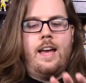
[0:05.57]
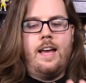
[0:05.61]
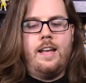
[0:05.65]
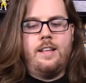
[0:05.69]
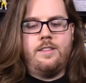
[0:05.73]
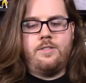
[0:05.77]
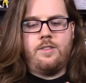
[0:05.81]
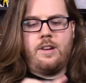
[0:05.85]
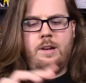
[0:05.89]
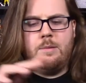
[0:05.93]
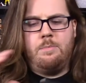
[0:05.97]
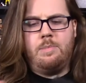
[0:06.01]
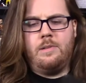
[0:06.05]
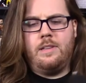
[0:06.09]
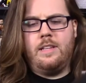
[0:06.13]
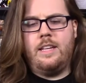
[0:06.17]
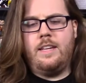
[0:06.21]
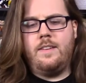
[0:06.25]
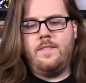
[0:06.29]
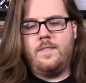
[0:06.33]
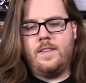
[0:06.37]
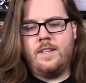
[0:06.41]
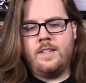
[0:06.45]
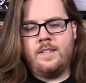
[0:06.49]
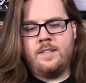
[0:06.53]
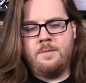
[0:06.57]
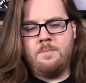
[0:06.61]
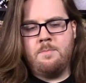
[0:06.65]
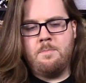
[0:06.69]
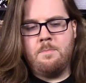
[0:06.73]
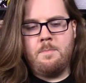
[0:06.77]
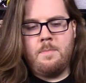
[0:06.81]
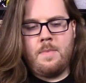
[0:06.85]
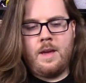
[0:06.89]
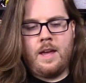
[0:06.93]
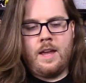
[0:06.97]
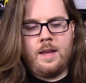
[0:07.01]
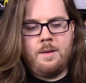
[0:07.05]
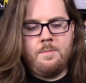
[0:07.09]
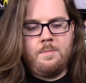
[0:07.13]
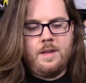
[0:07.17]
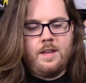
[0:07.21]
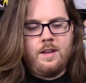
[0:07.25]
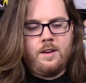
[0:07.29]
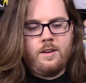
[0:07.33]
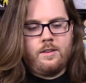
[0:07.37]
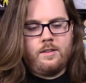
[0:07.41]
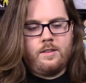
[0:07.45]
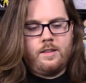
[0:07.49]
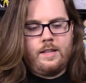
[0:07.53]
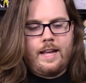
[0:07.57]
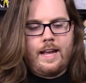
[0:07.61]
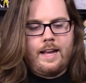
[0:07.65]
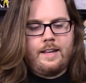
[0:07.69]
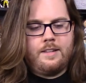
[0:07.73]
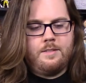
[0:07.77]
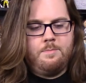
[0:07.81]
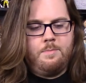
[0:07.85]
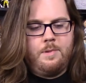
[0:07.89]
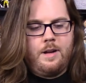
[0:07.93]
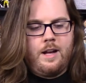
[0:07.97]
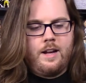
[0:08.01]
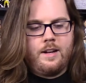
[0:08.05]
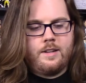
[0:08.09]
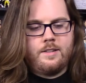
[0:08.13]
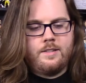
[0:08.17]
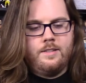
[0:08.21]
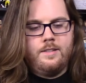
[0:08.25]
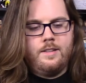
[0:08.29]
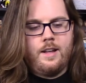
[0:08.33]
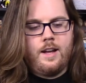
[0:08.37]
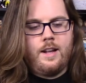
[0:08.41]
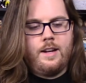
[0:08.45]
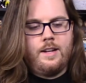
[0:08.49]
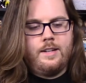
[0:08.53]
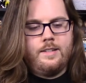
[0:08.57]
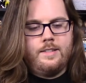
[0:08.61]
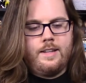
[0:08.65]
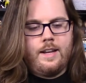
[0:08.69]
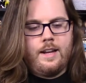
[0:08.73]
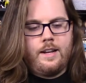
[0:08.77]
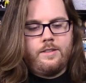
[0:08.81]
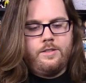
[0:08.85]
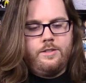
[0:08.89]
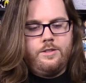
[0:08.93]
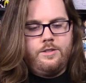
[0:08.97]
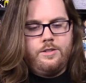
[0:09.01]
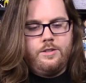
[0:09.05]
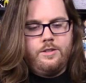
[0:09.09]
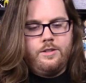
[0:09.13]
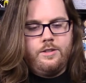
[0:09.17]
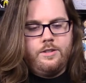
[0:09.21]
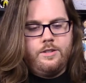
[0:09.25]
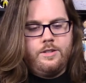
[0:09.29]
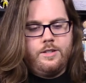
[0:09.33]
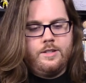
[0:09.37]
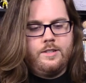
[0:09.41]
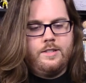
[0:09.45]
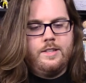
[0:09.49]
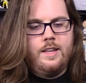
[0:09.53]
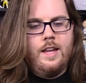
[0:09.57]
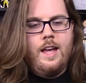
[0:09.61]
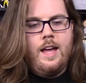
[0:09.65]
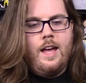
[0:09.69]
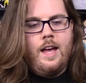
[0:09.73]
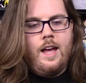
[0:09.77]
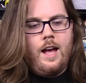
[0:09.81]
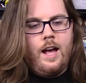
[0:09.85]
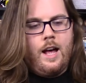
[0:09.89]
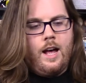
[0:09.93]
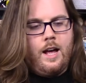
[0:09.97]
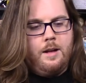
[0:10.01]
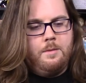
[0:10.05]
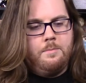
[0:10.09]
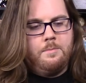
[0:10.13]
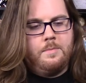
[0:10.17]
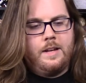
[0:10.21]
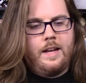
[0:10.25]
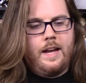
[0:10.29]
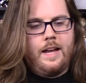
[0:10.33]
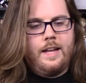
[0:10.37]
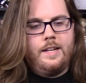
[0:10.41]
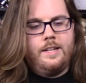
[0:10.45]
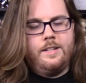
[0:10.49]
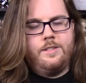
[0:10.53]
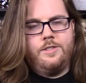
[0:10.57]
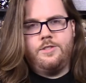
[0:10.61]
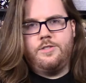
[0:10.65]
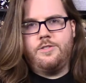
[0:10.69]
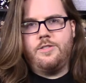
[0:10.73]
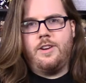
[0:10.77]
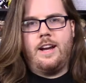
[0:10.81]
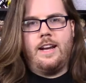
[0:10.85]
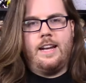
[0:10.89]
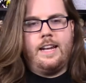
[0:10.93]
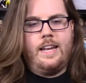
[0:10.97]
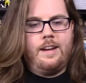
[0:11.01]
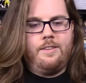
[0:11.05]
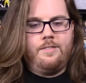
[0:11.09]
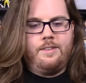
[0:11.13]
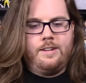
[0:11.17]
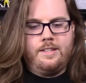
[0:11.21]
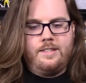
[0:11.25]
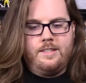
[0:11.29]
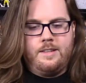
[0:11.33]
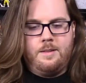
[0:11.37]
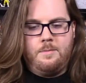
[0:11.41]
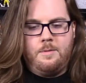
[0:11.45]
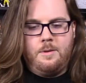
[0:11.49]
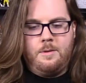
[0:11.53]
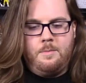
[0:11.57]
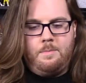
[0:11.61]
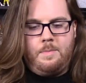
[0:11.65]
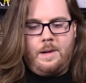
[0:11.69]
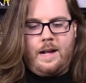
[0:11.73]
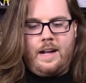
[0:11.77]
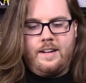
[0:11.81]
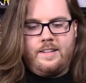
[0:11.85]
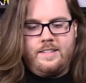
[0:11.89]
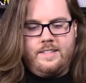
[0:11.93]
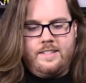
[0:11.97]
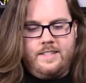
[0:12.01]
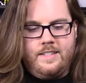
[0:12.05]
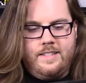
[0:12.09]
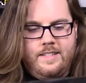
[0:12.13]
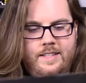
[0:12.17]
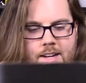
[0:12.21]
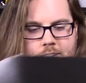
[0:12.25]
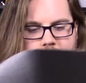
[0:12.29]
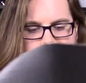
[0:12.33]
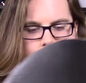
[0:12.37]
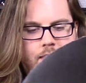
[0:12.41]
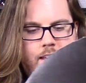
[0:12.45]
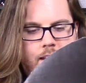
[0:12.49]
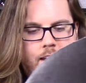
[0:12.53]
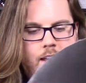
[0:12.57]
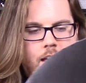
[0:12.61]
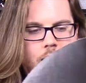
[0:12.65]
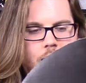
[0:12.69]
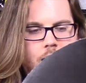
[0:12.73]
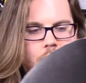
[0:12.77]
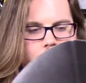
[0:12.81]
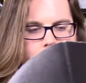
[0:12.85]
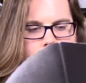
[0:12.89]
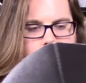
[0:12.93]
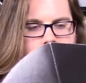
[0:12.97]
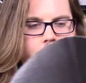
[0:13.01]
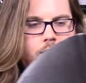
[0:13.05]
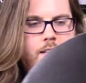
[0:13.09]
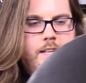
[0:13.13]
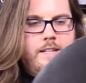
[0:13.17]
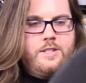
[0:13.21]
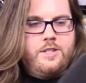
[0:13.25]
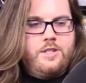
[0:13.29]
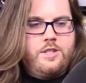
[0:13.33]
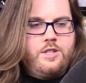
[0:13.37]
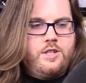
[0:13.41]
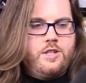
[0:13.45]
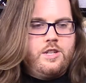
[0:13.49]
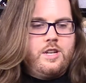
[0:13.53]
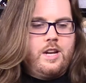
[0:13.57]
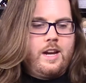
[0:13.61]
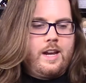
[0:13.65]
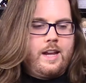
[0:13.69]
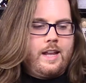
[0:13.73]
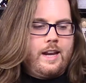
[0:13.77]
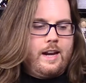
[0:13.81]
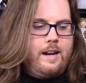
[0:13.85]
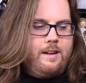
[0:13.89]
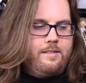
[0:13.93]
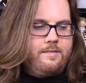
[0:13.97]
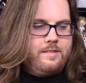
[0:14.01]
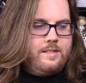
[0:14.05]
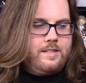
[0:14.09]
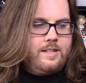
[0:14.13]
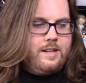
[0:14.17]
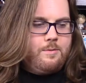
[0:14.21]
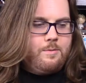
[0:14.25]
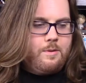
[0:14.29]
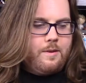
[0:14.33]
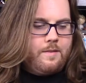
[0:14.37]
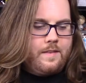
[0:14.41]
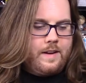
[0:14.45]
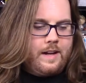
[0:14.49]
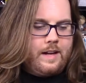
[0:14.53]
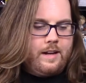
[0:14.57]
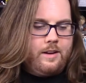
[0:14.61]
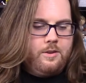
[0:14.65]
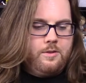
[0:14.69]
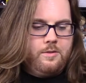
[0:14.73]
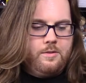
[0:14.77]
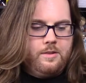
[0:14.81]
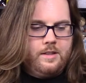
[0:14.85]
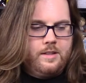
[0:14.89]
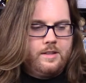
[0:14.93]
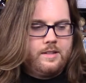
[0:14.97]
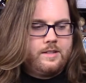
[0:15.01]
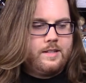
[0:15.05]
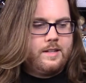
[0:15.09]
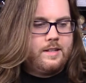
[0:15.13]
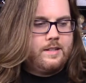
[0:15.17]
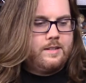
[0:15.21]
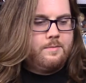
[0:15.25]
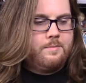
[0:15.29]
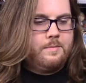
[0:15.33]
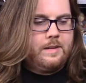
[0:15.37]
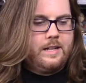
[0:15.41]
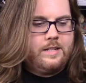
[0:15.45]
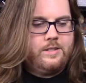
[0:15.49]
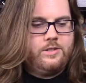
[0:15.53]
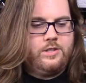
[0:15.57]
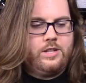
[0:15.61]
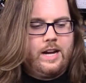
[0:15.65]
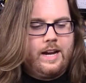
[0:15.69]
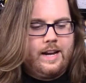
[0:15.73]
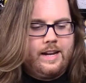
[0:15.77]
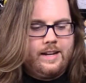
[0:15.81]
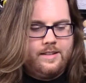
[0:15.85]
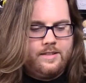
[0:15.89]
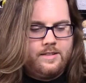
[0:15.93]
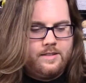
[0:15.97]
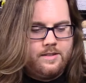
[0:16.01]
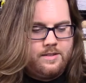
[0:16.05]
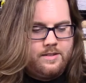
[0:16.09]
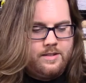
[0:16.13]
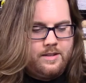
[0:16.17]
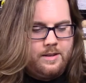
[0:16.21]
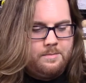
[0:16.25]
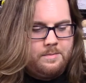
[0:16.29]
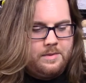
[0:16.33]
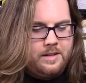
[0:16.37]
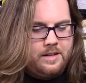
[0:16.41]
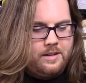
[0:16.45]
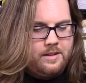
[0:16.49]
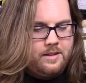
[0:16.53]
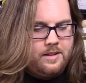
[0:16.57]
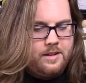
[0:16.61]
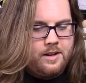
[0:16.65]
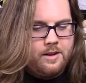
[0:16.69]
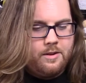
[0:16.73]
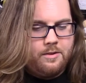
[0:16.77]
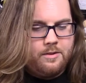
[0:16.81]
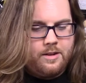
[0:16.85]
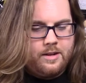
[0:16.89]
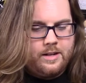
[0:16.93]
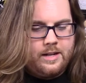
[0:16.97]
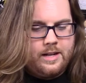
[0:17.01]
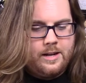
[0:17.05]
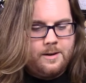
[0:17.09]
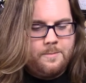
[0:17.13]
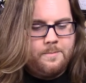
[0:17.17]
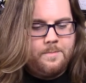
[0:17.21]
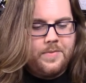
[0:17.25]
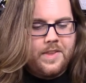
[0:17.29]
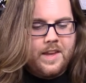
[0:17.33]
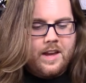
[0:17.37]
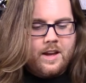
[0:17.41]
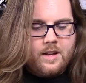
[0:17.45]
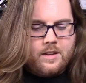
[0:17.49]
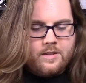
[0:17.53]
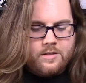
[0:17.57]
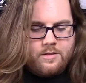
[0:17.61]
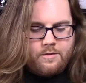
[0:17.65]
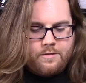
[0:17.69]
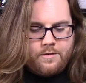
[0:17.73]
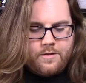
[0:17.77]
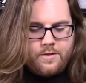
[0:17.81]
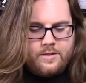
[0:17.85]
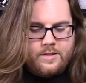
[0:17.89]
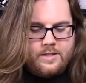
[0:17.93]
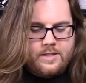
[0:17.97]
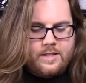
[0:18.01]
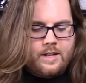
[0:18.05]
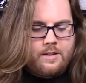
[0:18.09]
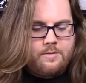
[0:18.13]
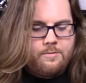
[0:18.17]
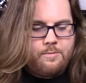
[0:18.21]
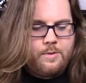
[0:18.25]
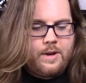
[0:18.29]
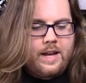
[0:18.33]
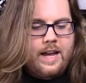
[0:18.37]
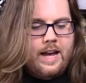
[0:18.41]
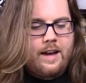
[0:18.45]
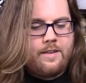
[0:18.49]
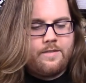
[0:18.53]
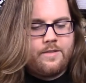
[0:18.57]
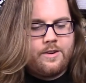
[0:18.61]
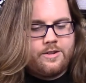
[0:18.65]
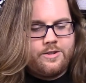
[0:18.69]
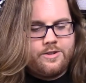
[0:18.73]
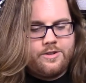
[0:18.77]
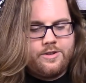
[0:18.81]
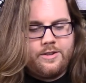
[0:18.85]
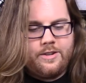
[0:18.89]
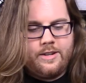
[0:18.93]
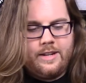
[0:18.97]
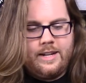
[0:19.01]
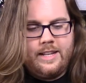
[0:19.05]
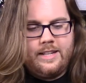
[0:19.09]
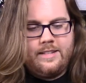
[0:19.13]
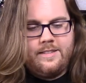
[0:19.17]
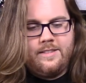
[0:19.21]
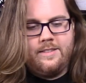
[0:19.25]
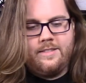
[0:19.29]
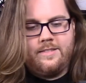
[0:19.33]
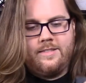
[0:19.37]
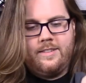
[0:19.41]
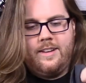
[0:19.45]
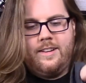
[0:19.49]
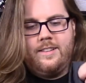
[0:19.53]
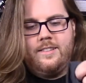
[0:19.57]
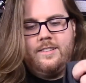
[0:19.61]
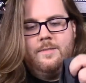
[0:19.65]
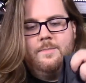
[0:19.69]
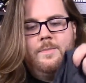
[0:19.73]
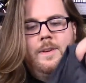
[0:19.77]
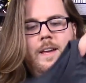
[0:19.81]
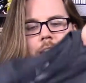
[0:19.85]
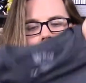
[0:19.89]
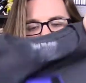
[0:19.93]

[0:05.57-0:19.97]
And so I believe this may be our last box, not exactly sure, just kind of just trying to get rid of some of the boxes and everything. So let's check it out and see what we got. Oh, it looks like some like Giants or something going on here. So first off, we have our shirt, and this looks awesome.